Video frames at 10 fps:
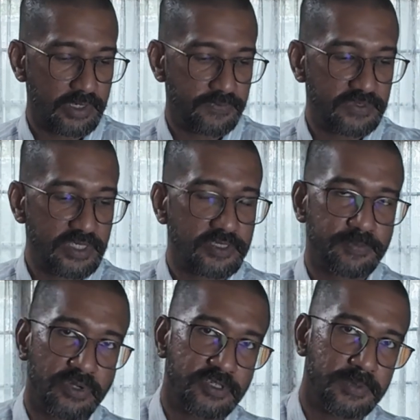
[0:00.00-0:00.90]
if these
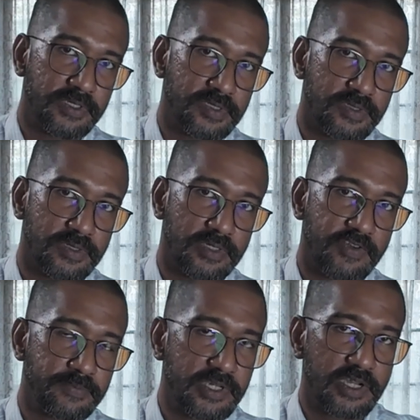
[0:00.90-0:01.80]
prospects
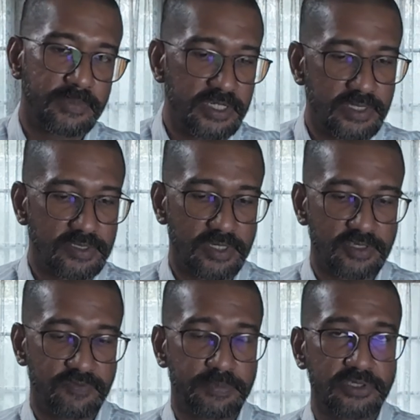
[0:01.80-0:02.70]
have become leads
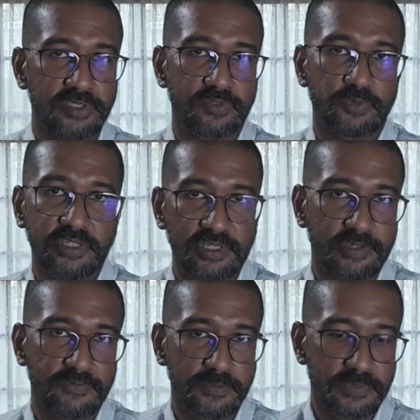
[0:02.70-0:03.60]
and they've purchased one
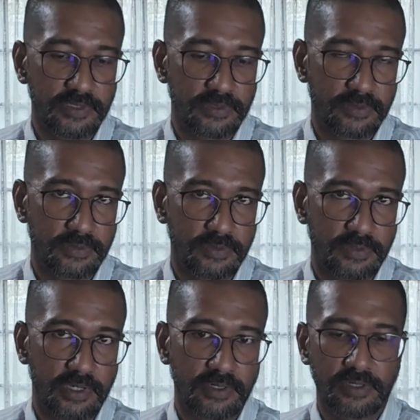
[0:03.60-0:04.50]
thing from me,
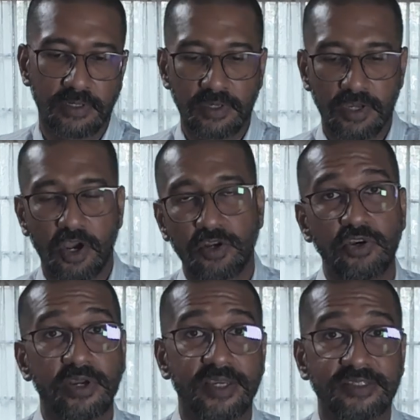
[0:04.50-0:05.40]
right? How
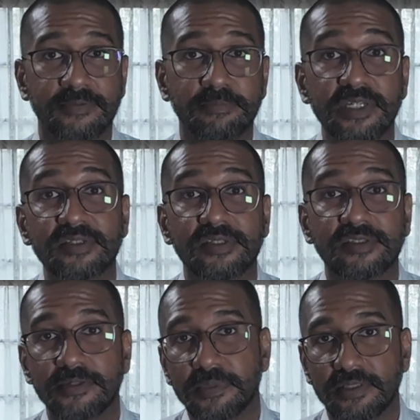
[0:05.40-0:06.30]
long has it been
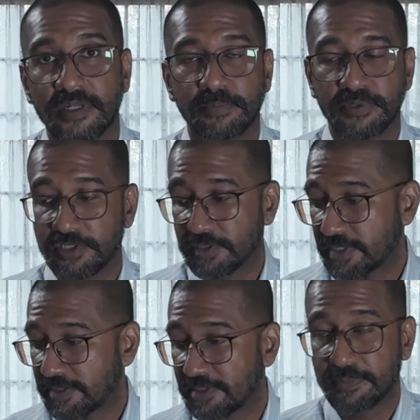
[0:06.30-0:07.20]
since they made that
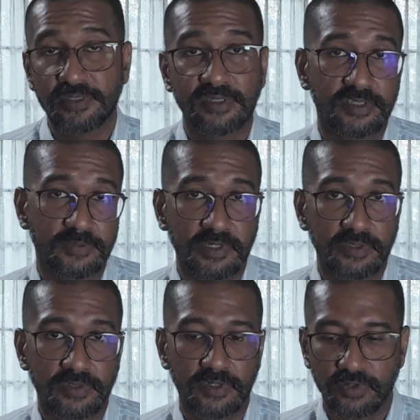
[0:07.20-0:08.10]
purchase? it been 6
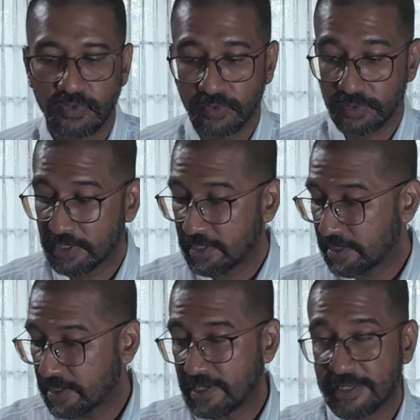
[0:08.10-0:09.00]
months? Cool.
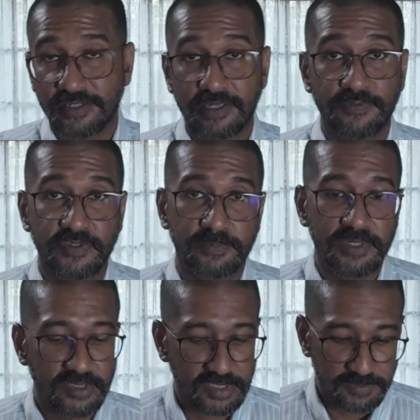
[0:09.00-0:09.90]
If it's
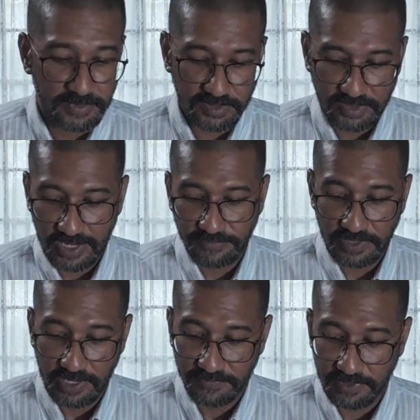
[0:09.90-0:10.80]
been 6 months, have
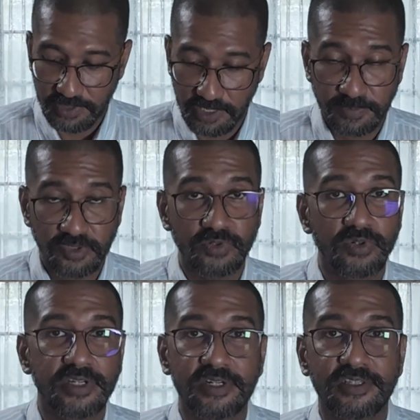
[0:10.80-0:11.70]
I
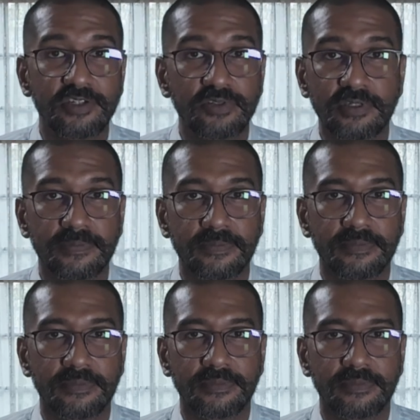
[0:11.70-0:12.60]
upsold anything to them?
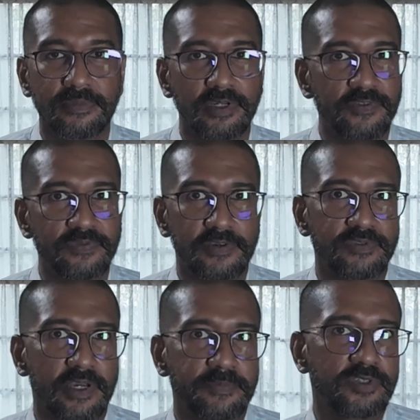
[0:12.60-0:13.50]
If I've
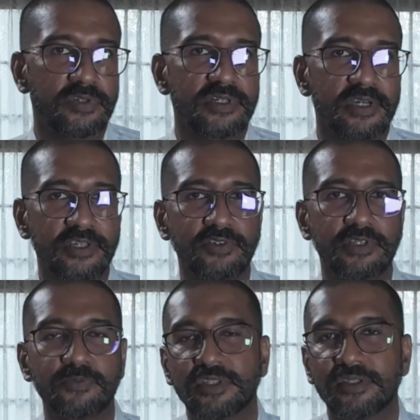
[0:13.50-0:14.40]
upsold nothing to
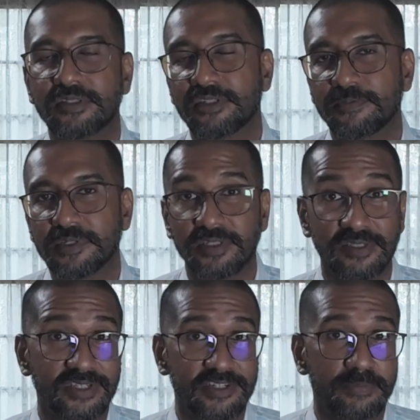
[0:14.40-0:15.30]
them within 6 months,
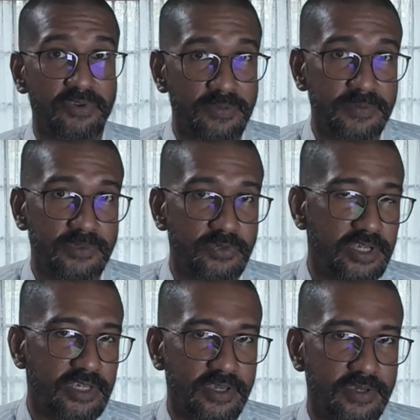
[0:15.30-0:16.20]
is that a problem? Do
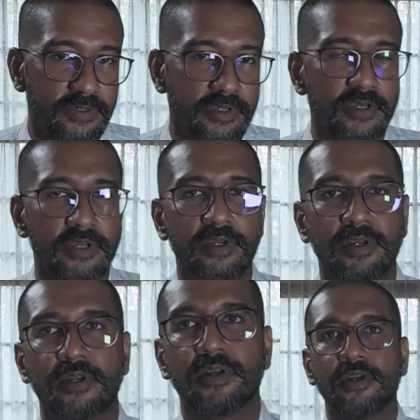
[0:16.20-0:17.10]
I care?
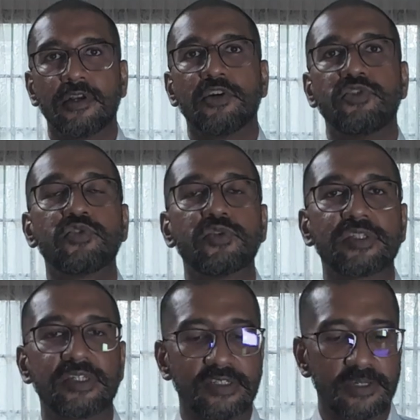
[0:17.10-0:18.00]
You
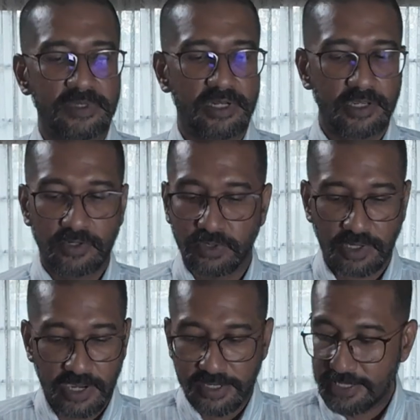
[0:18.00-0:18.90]
could say something like,
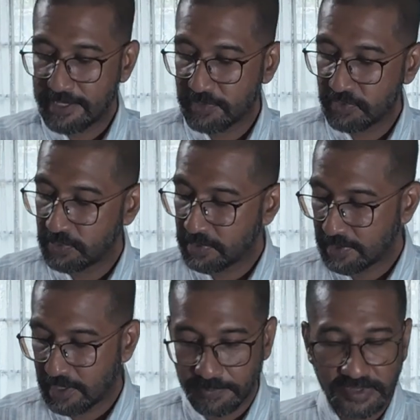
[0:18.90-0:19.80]
look, I aim to
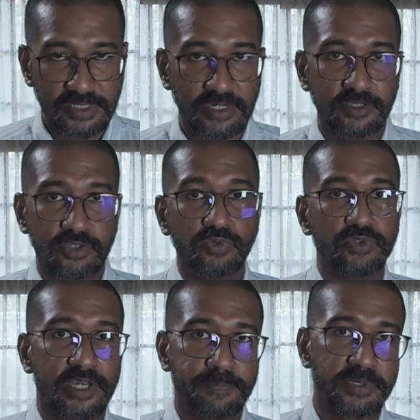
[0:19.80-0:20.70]
upsell
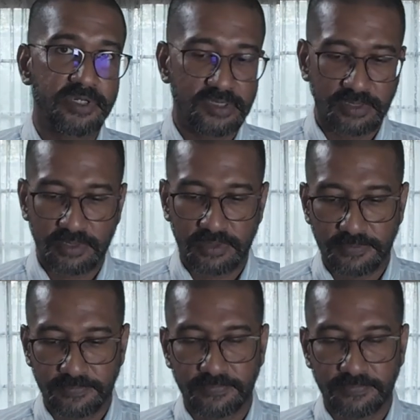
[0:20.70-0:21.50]
to that person